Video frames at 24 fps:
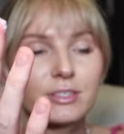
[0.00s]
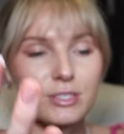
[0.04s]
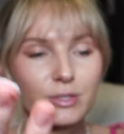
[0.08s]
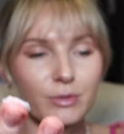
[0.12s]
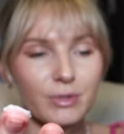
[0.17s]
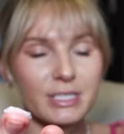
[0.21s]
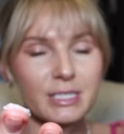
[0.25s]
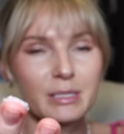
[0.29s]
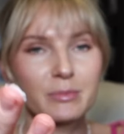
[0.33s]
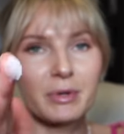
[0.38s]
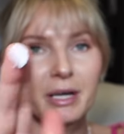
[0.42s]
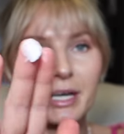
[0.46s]
So
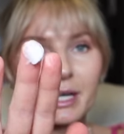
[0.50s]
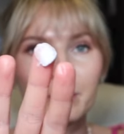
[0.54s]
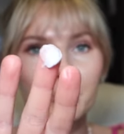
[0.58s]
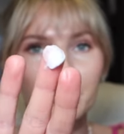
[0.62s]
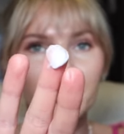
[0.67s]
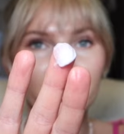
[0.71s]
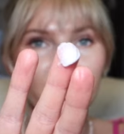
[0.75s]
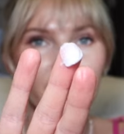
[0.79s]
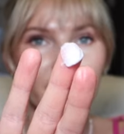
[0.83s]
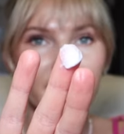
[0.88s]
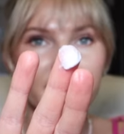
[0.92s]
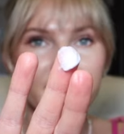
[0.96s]
it is a body
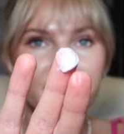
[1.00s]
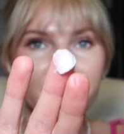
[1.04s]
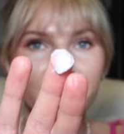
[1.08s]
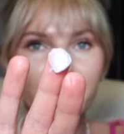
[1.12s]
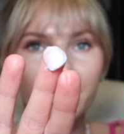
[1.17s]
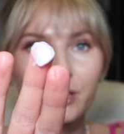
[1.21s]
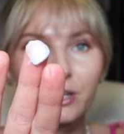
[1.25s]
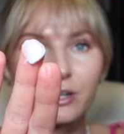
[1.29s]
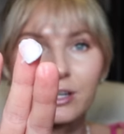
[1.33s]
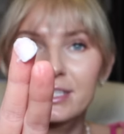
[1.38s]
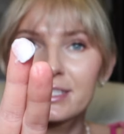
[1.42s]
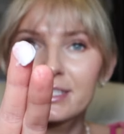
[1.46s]
butter, it is
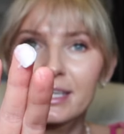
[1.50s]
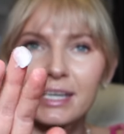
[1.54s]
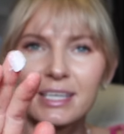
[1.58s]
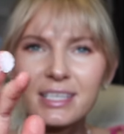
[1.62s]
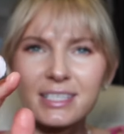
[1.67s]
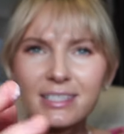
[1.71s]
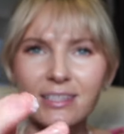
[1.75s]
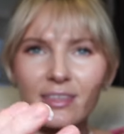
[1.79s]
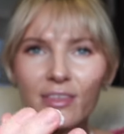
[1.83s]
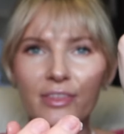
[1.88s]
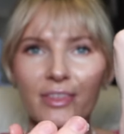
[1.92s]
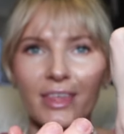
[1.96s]
thicker. It's not
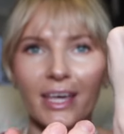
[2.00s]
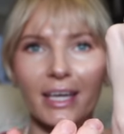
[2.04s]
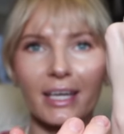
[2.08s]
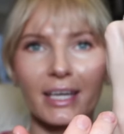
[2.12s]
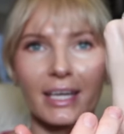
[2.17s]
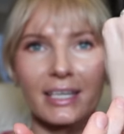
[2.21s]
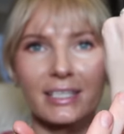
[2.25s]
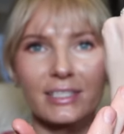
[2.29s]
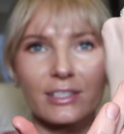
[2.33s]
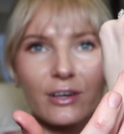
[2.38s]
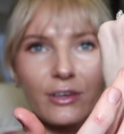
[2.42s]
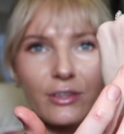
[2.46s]
as
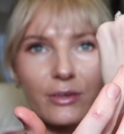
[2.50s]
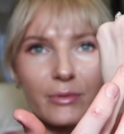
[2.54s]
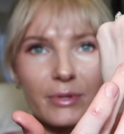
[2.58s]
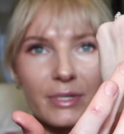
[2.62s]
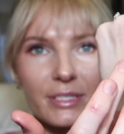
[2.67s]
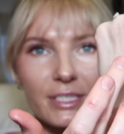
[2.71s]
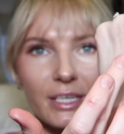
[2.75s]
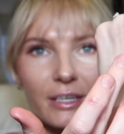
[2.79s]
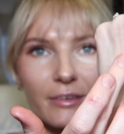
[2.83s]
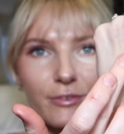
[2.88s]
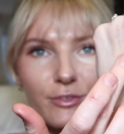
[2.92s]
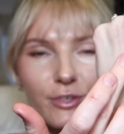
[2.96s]
thick as other
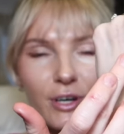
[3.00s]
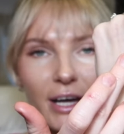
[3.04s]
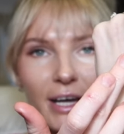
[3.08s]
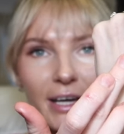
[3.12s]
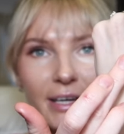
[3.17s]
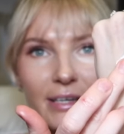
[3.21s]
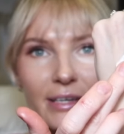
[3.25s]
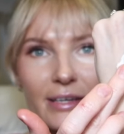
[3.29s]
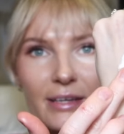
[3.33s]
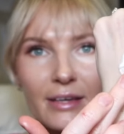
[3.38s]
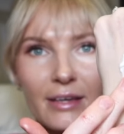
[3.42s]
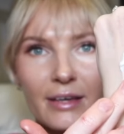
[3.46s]
ones I've
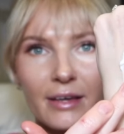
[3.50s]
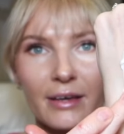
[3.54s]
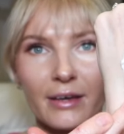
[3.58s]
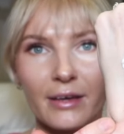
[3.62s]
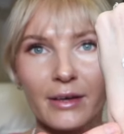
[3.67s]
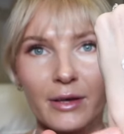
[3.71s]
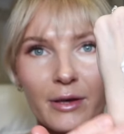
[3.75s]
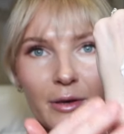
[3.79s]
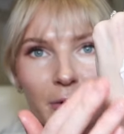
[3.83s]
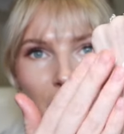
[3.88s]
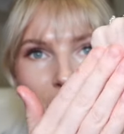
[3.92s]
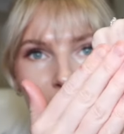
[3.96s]
tried,
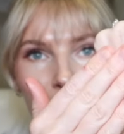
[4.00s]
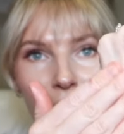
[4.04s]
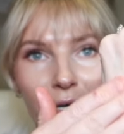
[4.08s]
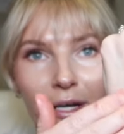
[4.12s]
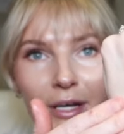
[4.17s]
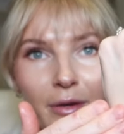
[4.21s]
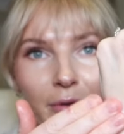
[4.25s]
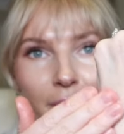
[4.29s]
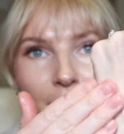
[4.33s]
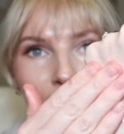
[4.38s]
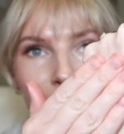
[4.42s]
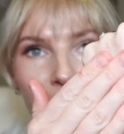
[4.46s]

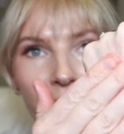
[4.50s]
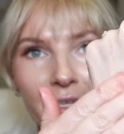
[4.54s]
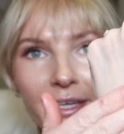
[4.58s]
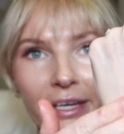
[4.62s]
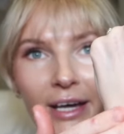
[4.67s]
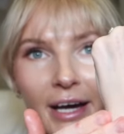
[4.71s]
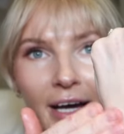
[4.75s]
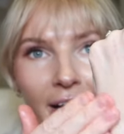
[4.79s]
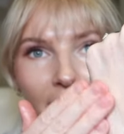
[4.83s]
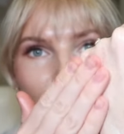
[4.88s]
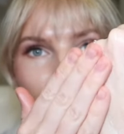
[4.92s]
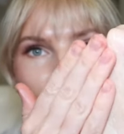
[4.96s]
but it really
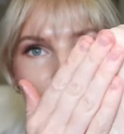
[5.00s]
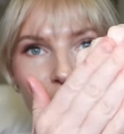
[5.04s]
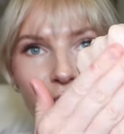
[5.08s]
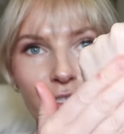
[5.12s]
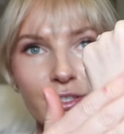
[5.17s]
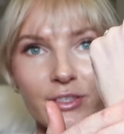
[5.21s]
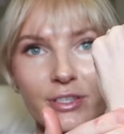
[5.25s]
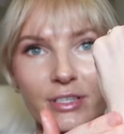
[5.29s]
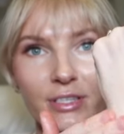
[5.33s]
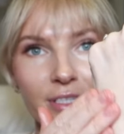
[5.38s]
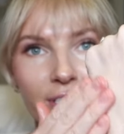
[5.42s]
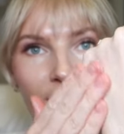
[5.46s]

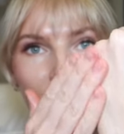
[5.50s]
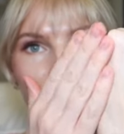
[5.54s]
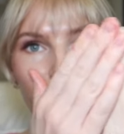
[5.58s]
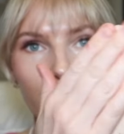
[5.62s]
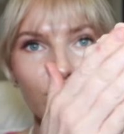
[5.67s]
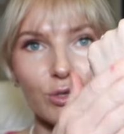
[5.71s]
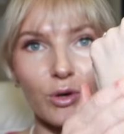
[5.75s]
hydrates the skin.